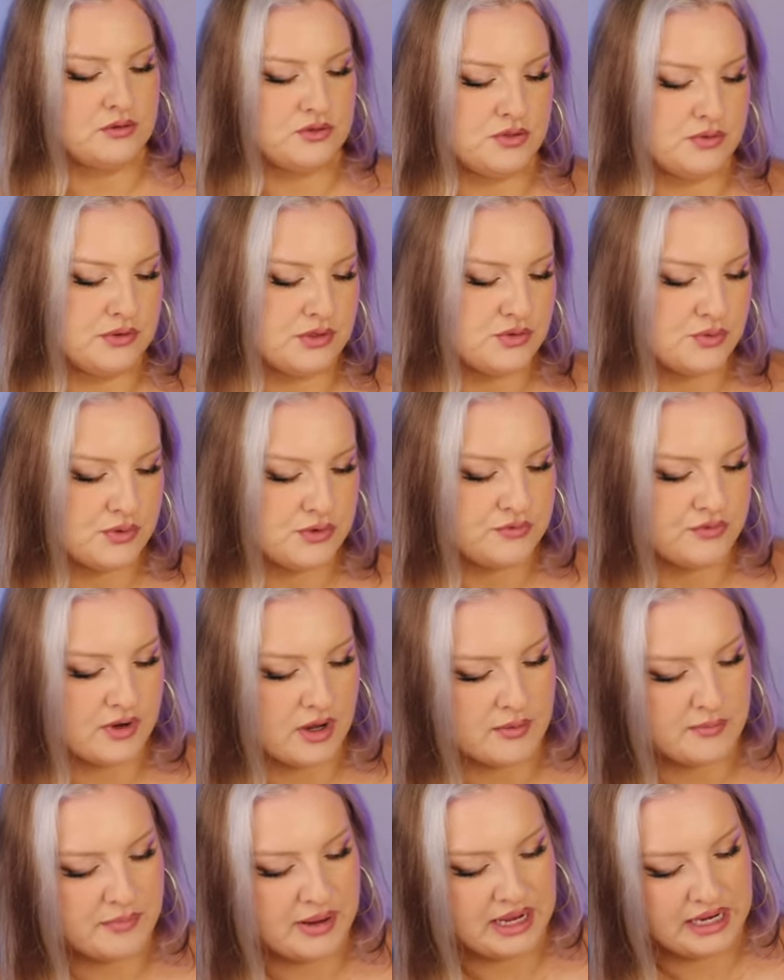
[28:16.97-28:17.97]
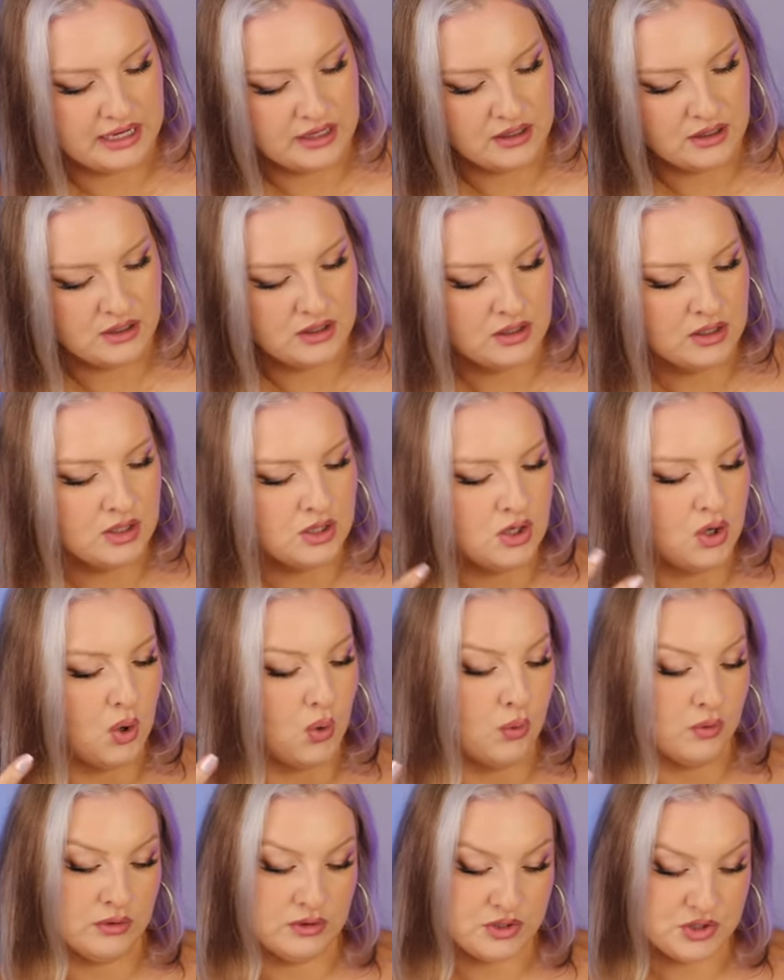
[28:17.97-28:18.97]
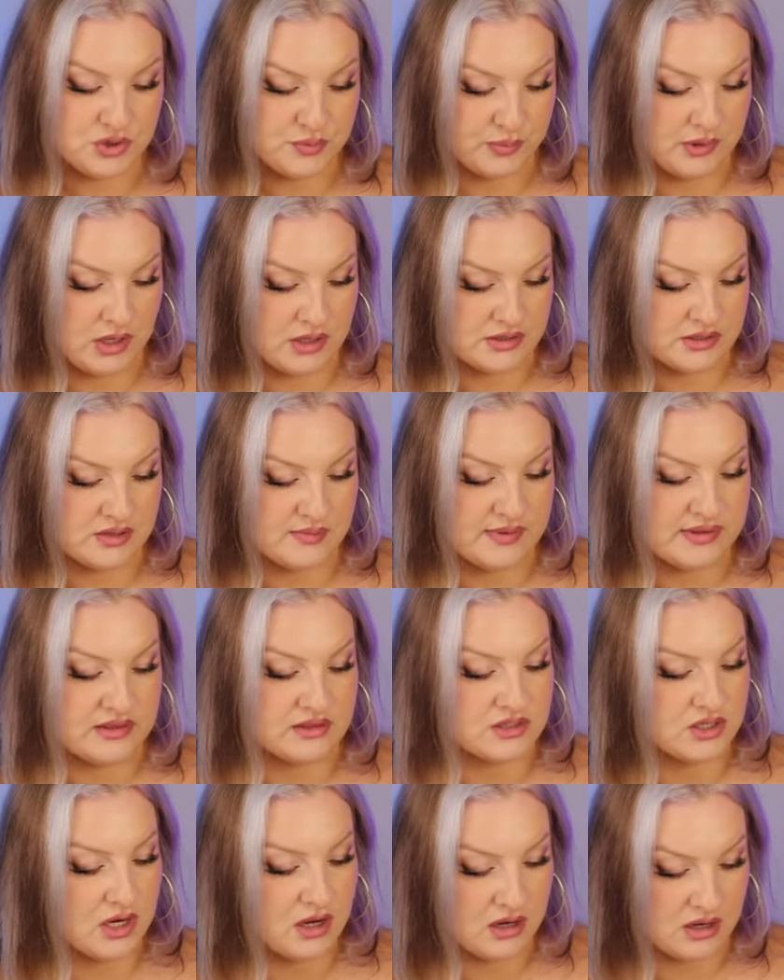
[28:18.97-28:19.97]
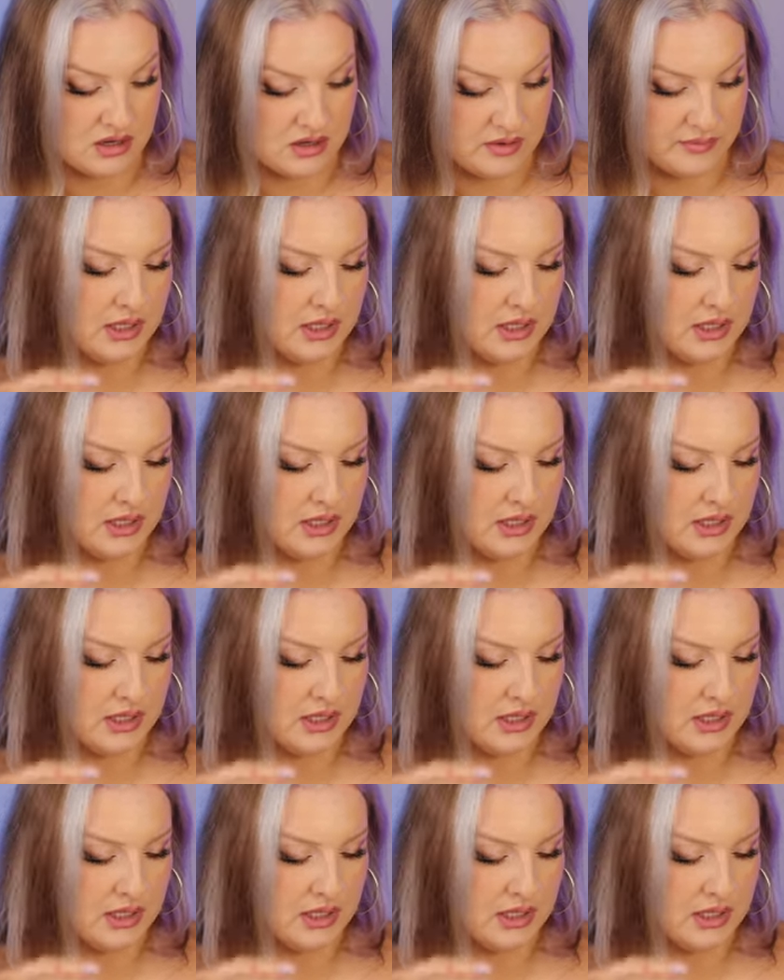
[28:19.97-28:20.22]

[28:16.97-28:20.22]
So in this one, you've got pear, orange blossom in the top.